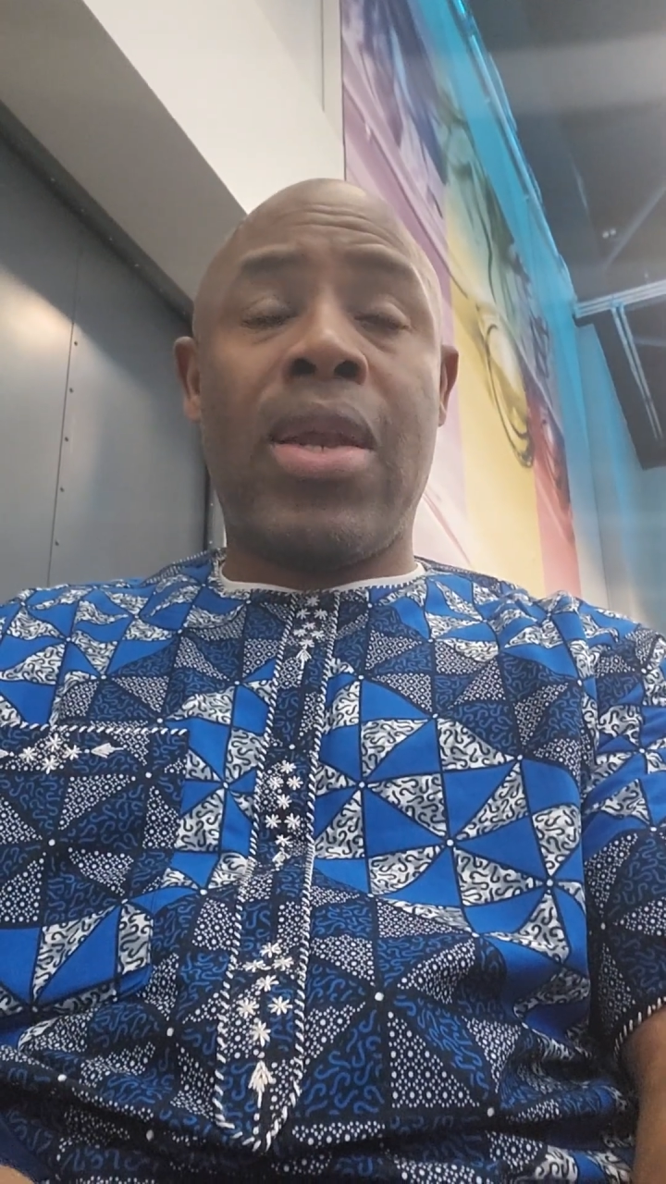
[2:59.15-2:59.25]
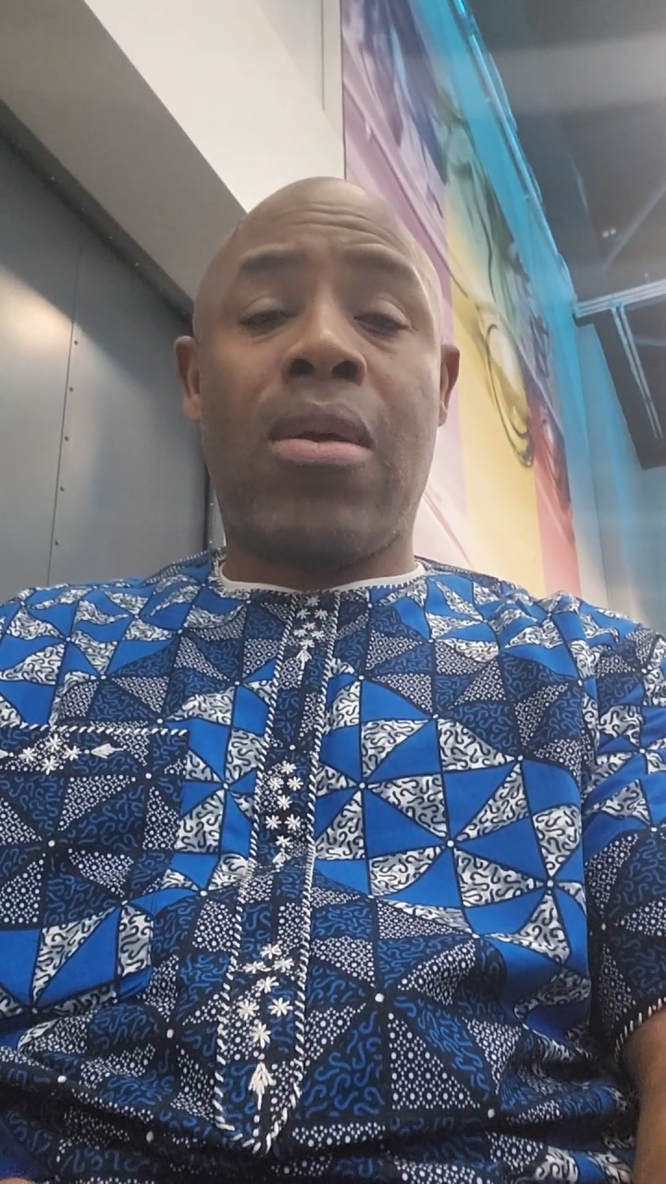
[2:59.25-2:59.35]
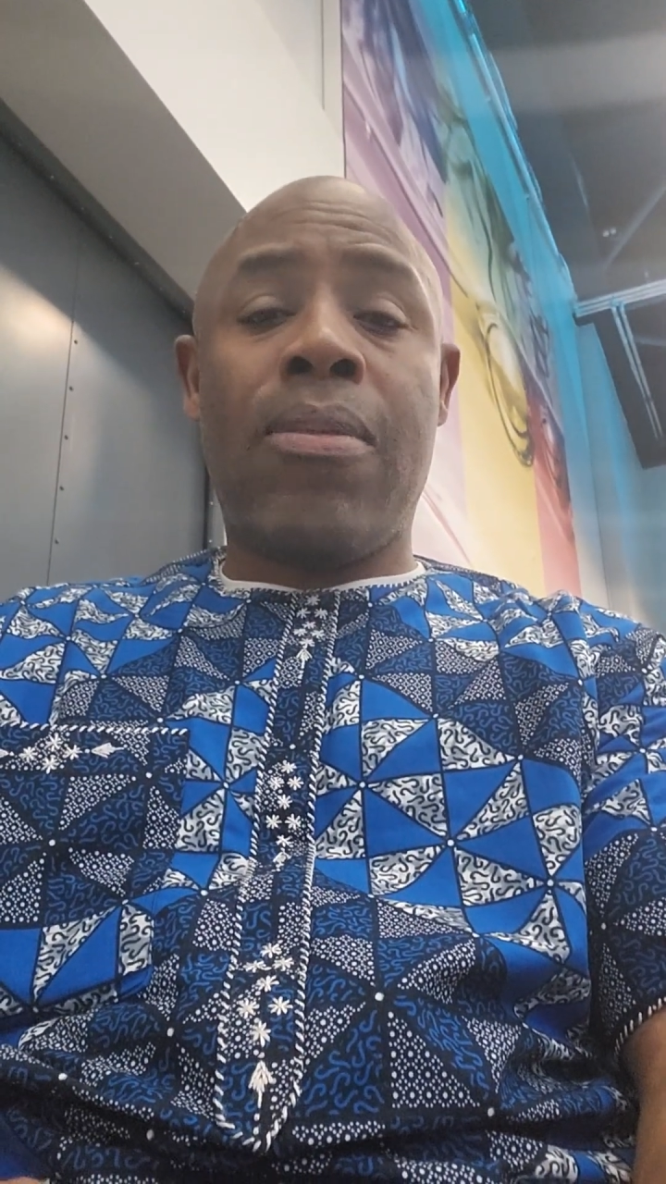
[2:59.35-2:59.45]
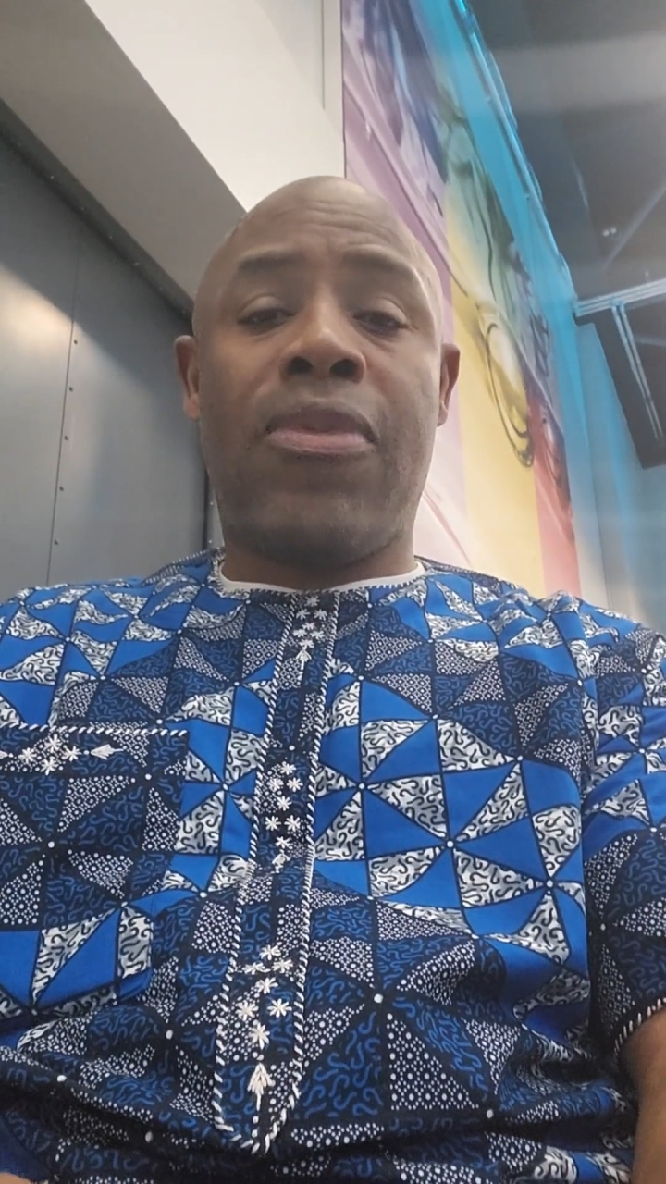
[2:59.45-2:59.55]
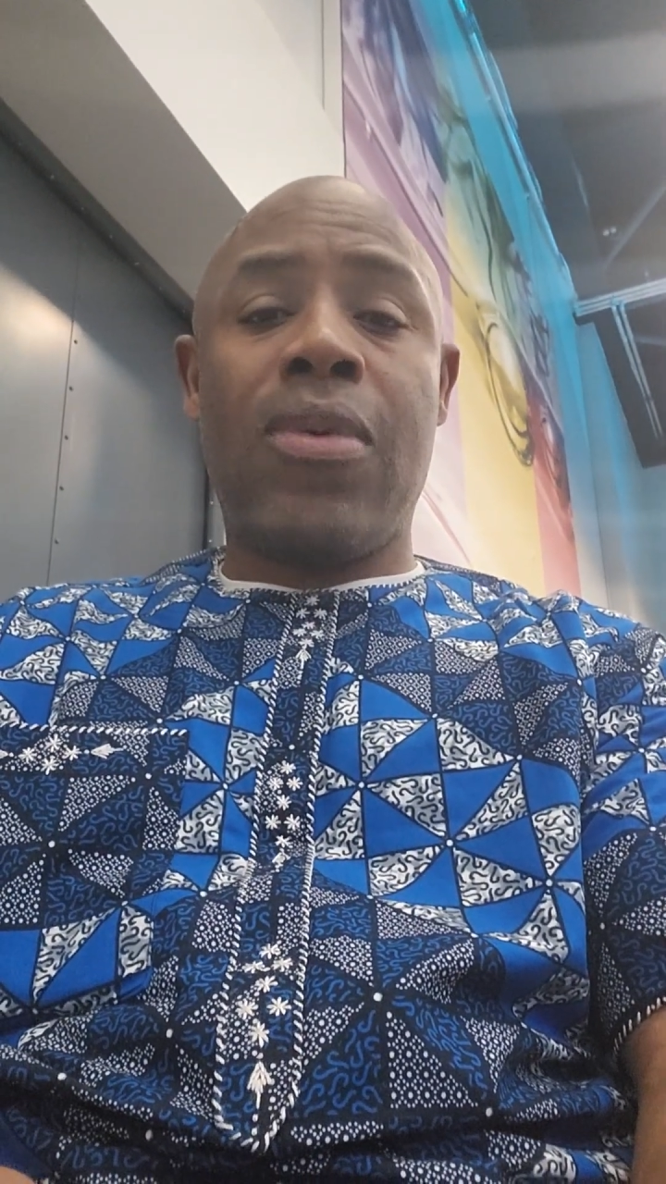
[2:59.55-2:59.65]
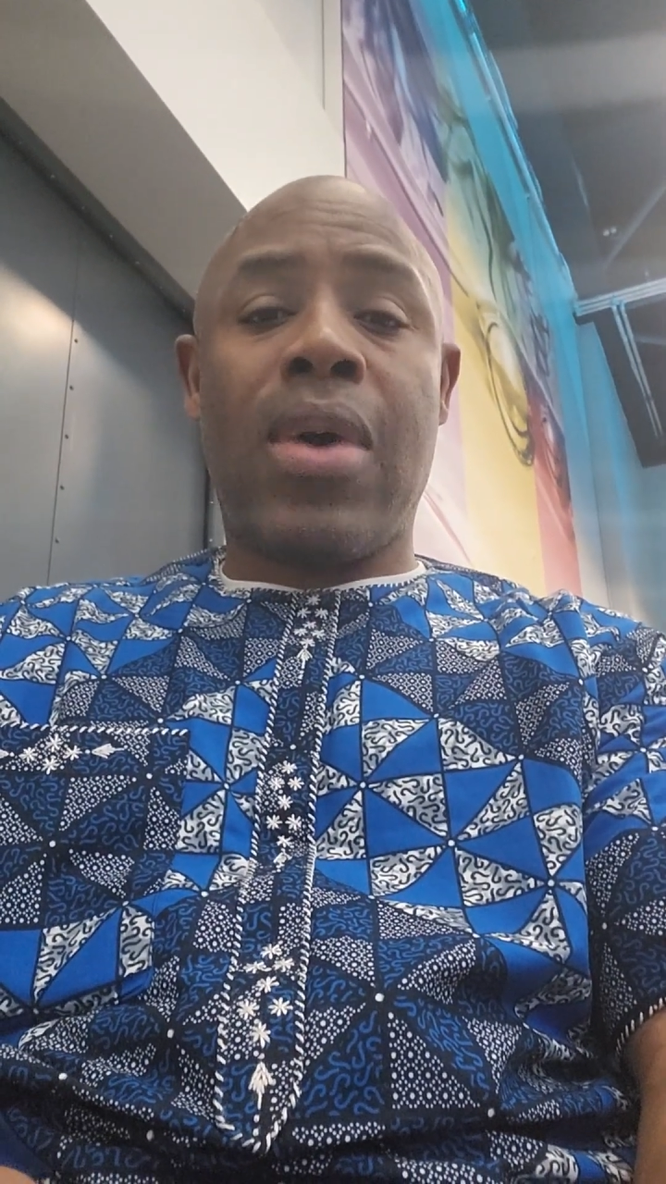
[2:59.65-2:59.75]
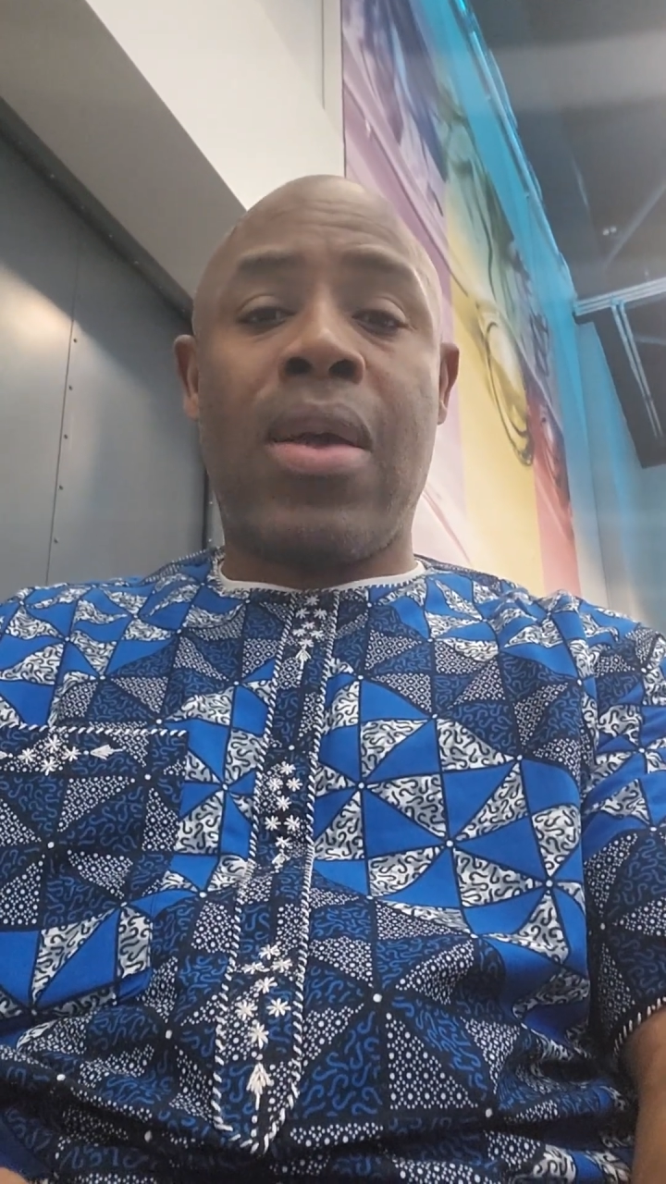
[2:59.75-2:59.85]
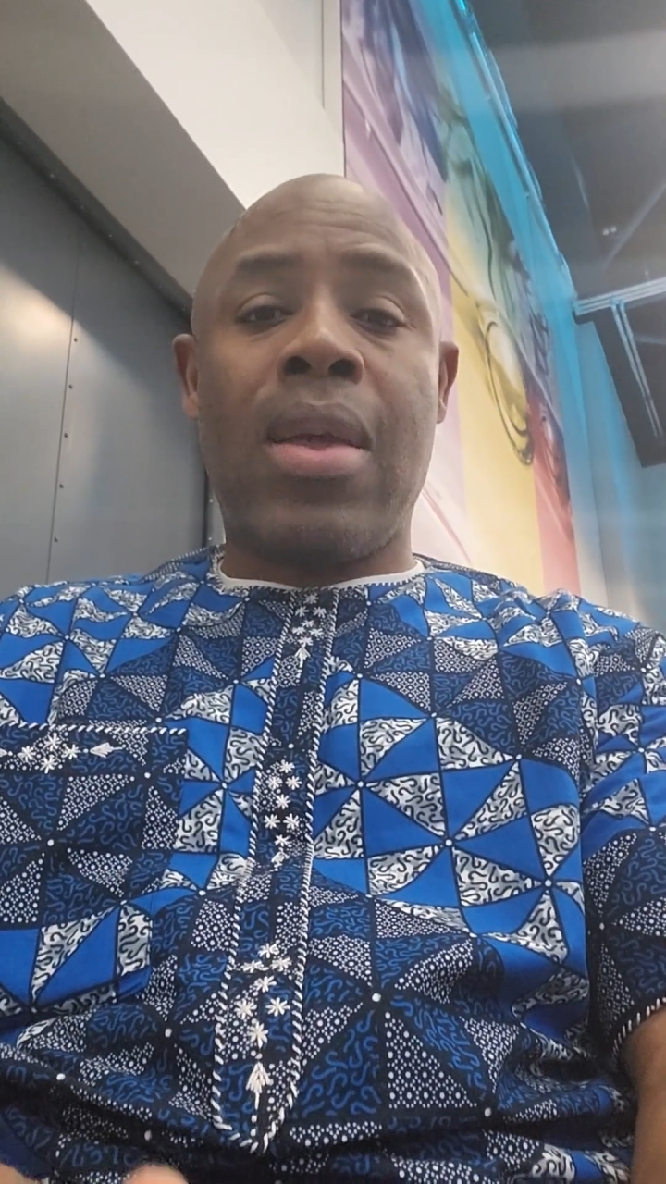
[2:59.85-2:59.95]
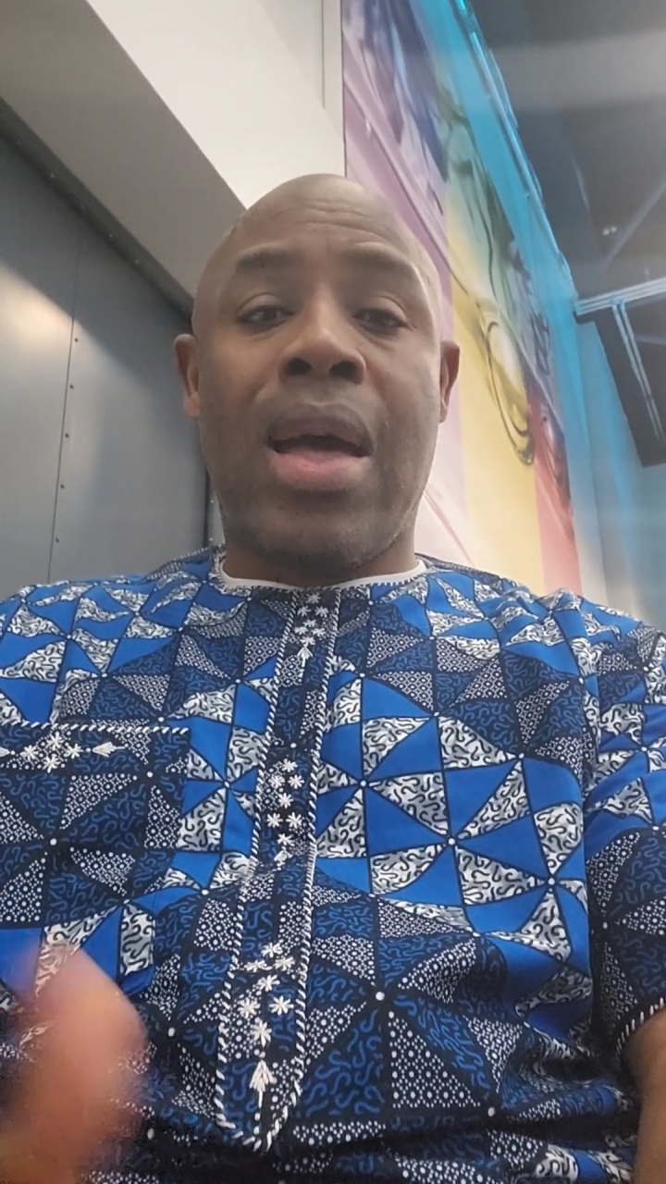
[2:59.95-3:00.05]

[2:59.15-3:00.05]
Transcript: it comes to